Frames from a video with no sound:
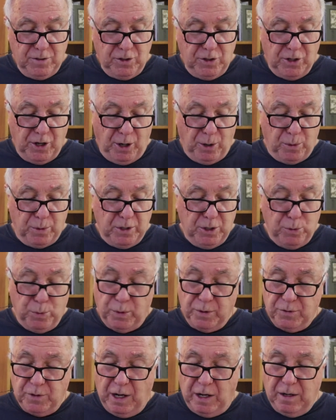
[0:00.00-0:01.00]
you know, he
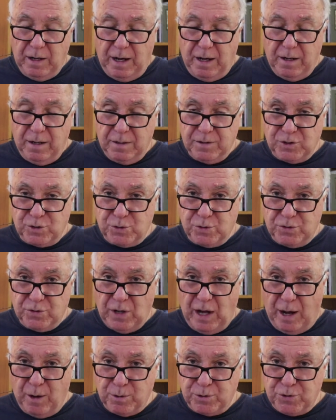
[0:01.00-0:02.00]
would
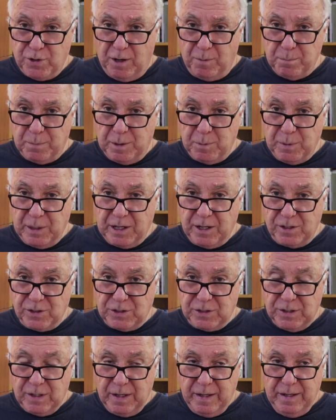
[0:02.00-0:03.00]
out-Trump me
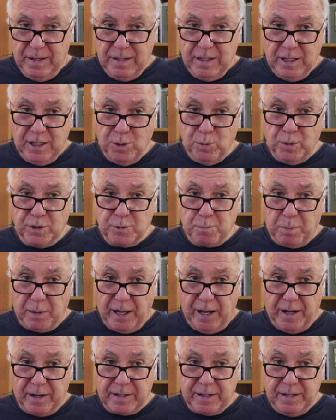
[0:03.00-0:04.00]
because he was
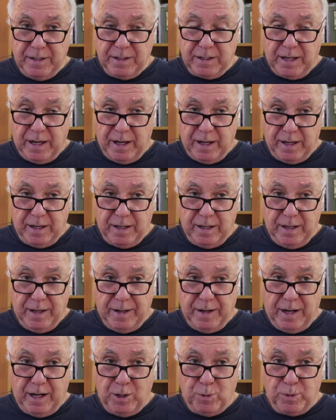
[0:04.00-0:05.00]
black and gay
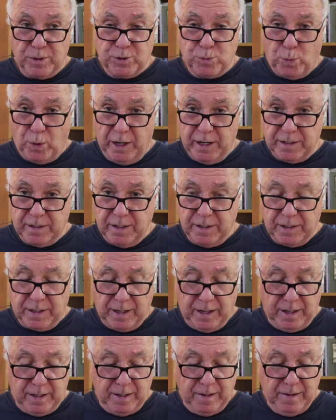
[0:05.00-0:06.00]
and I was white and
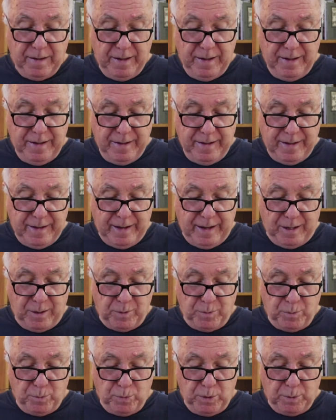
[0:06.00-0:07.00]
gay,
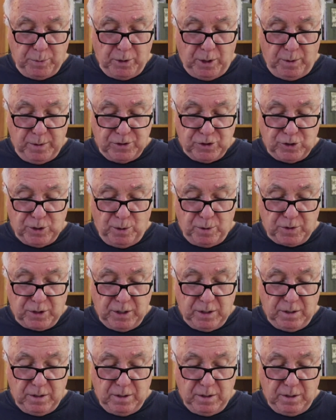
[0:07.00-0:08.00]
and we would always joke
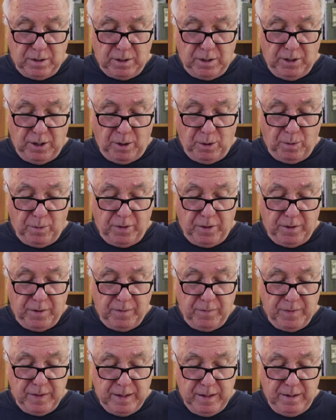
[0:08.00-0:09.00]
that, you know,
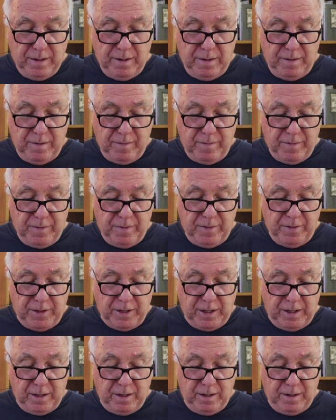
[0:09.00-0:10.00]

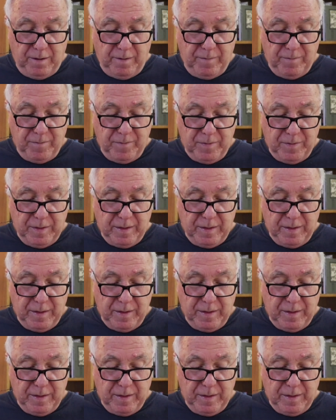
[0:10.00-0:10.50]
the